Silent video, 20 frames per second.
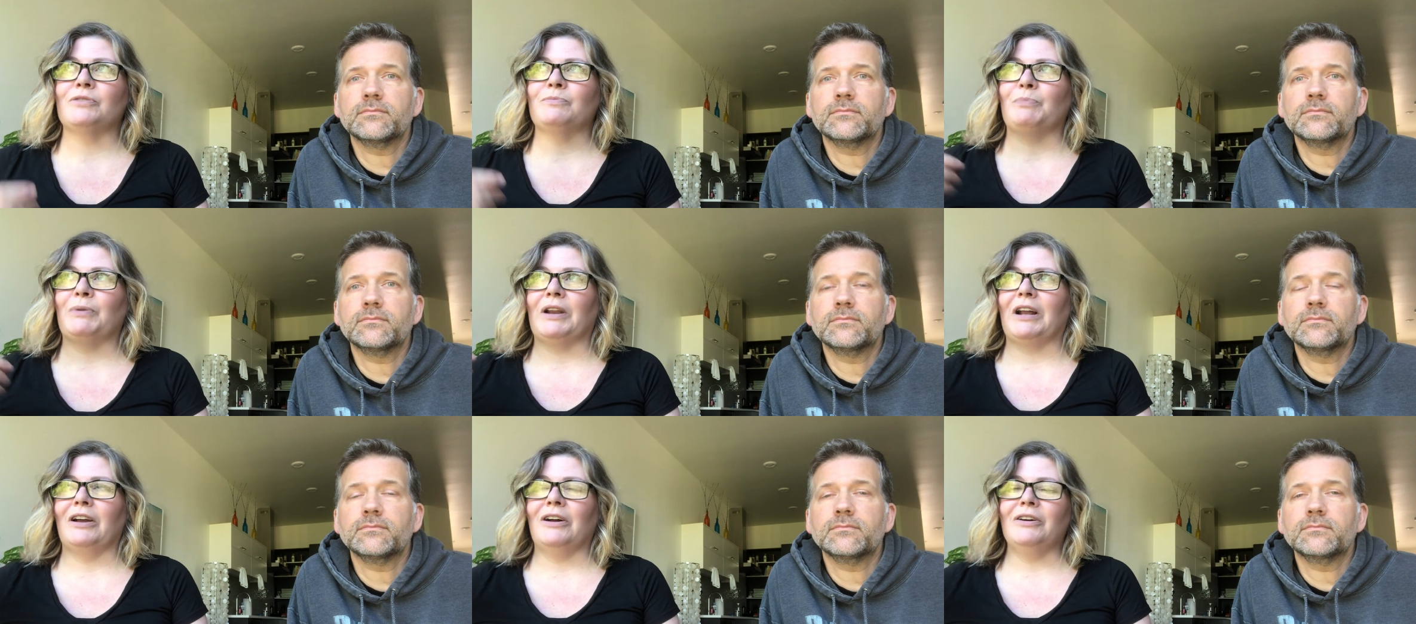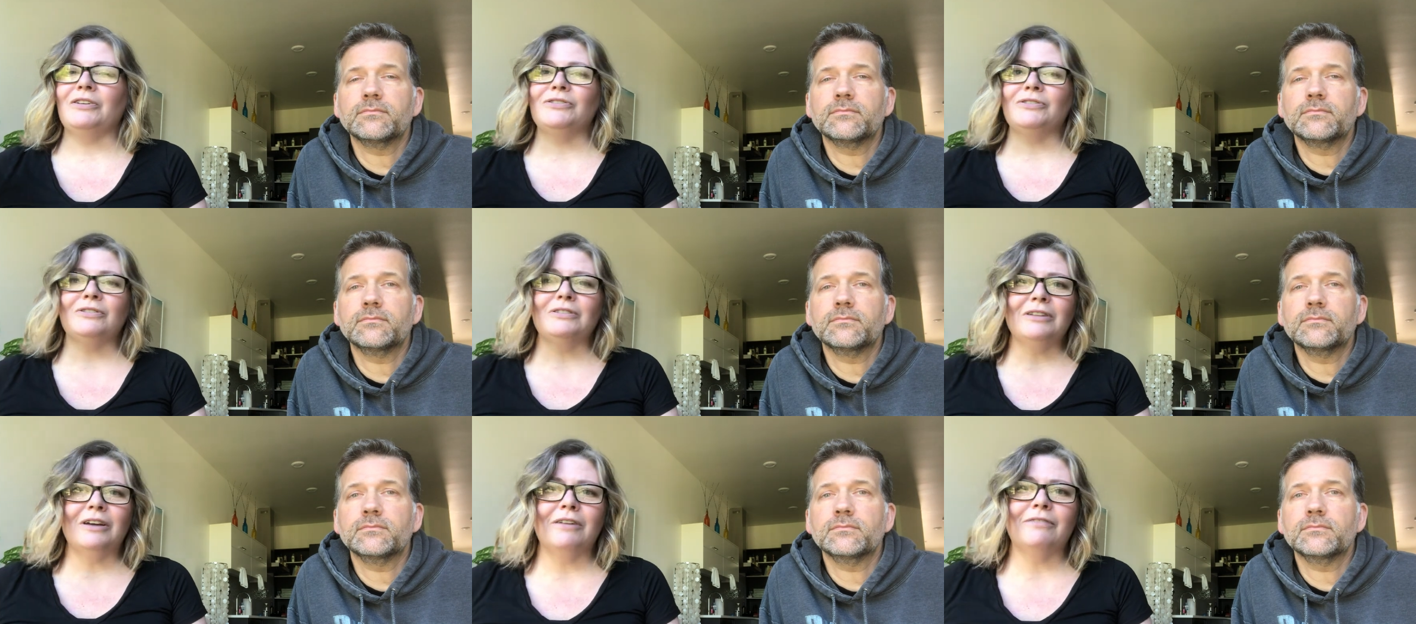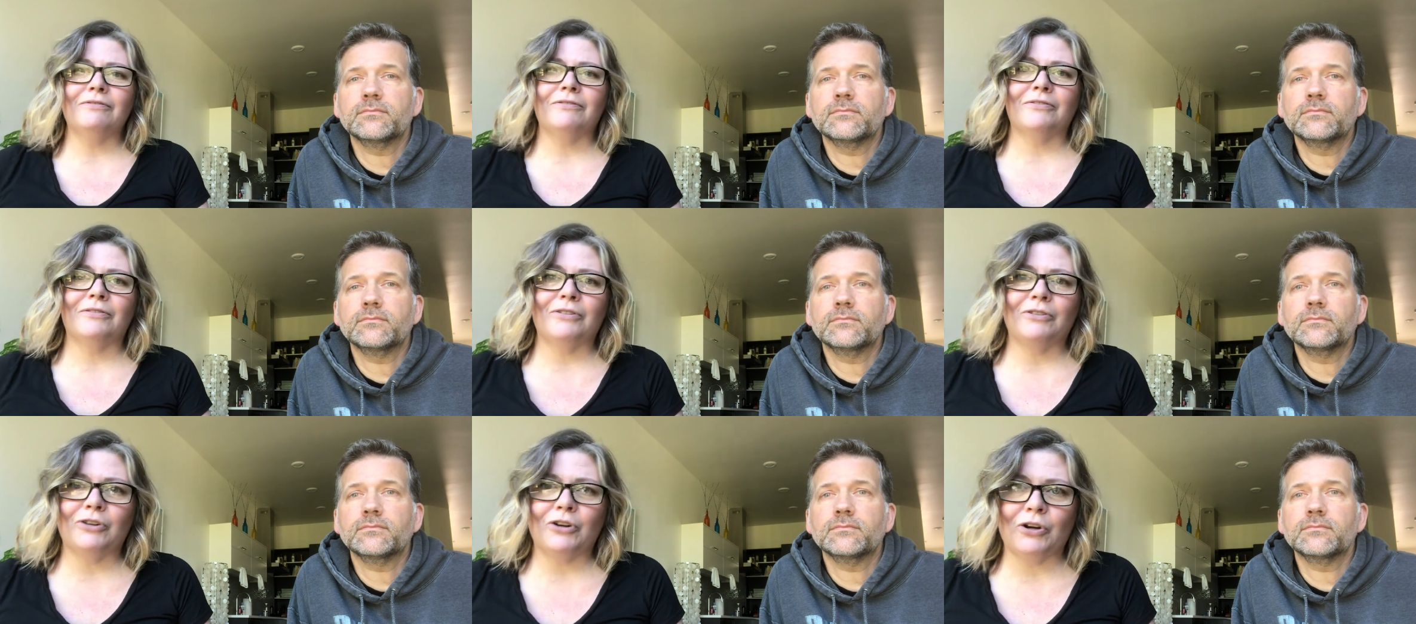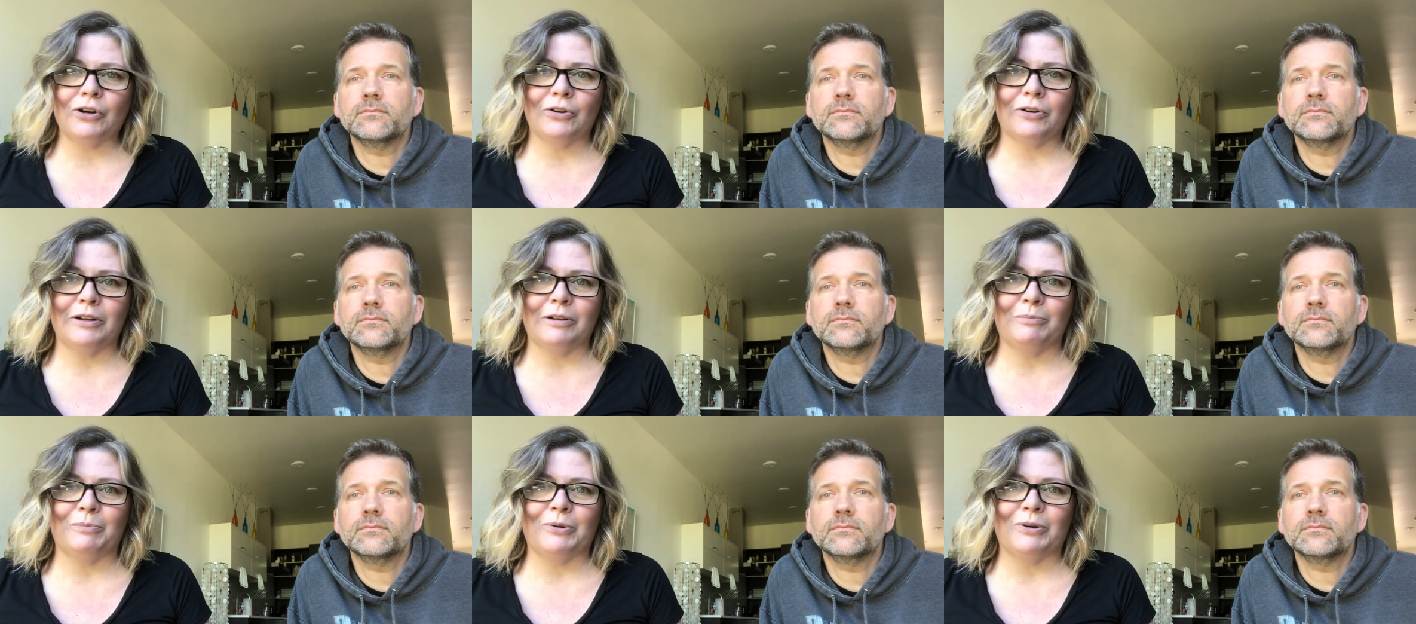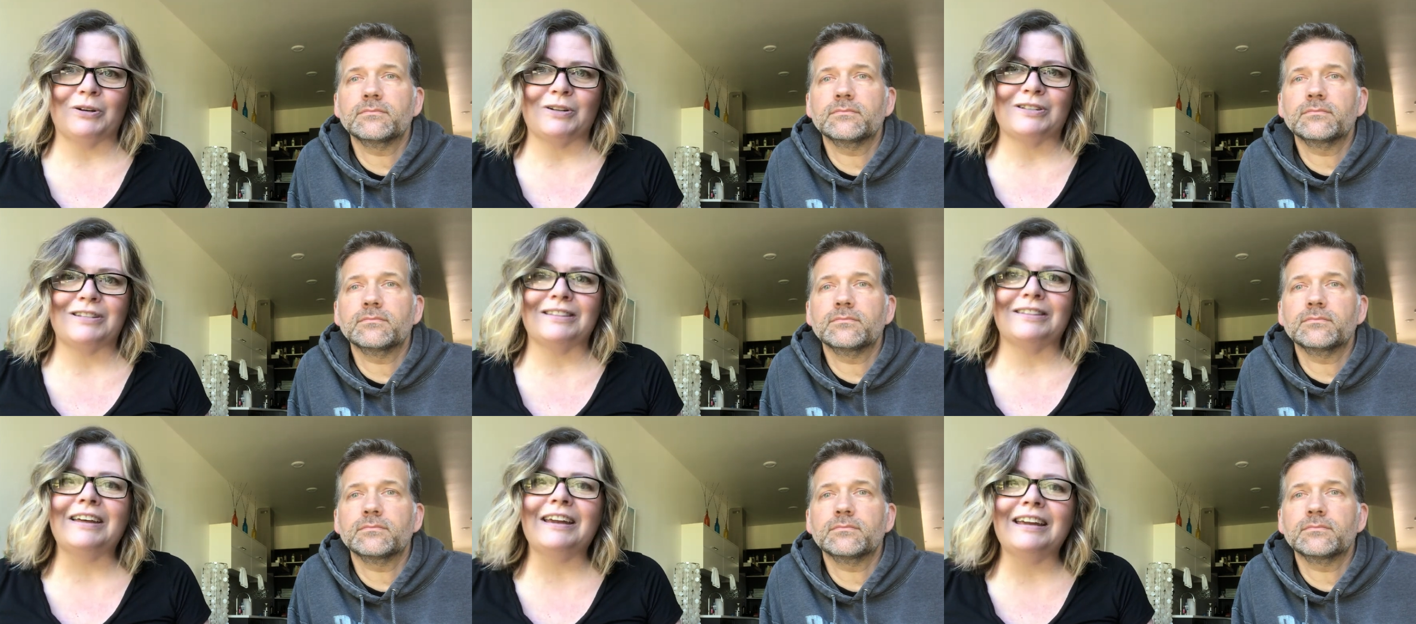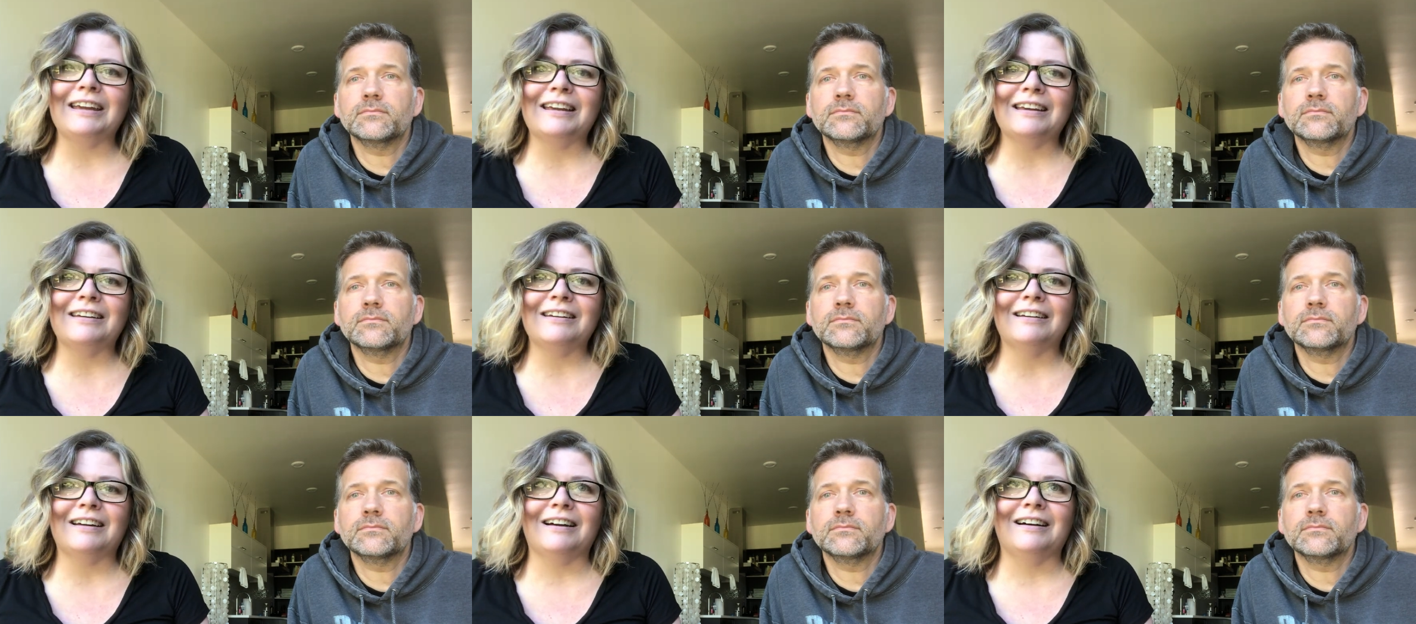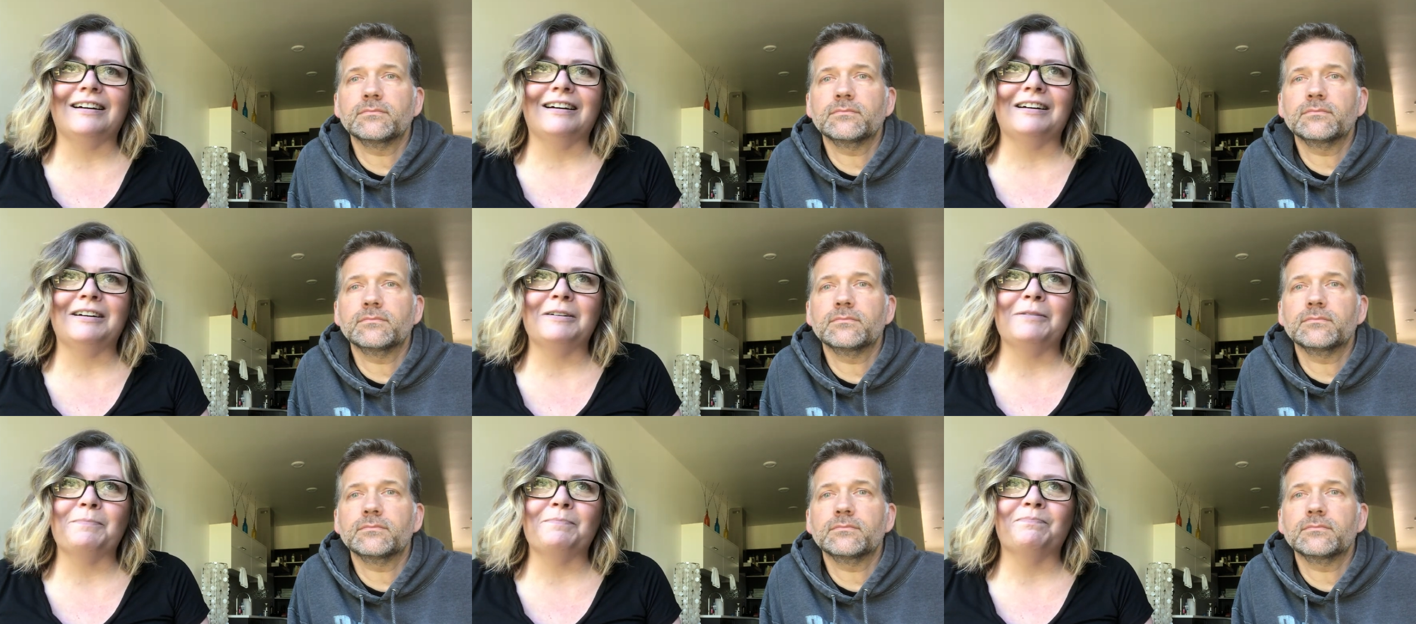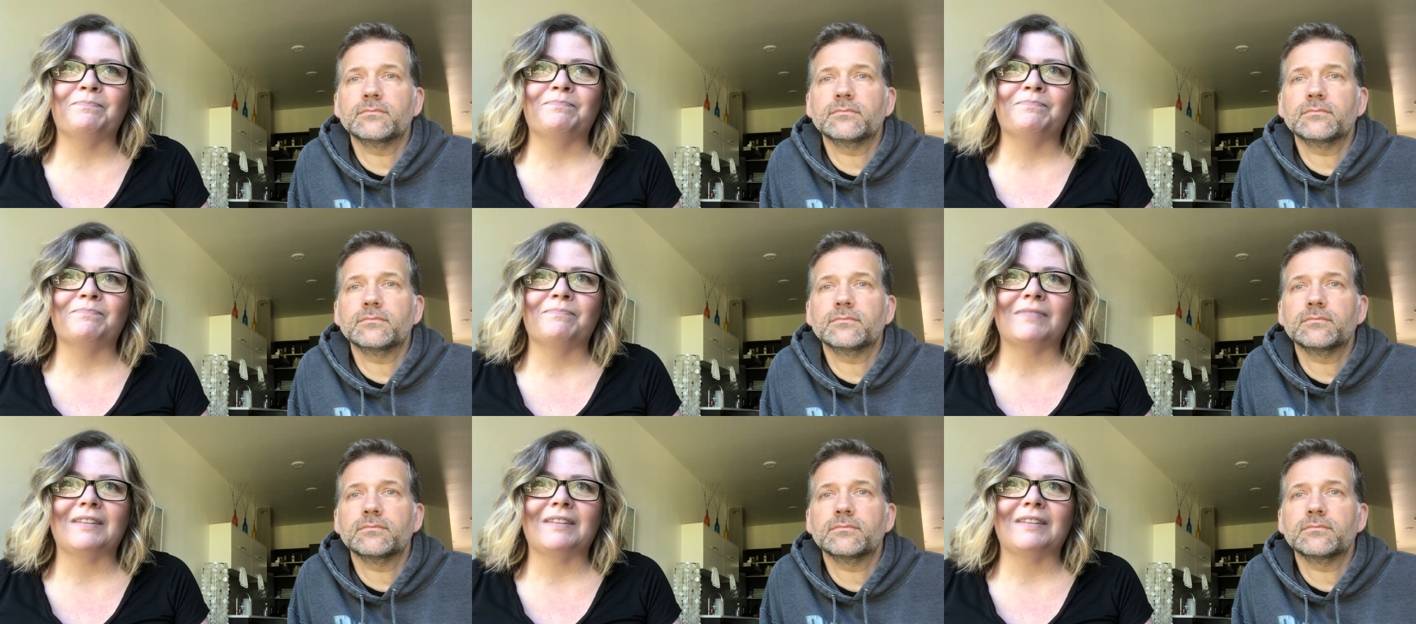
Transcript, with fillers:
Speaker 1: but I also love current books, like um,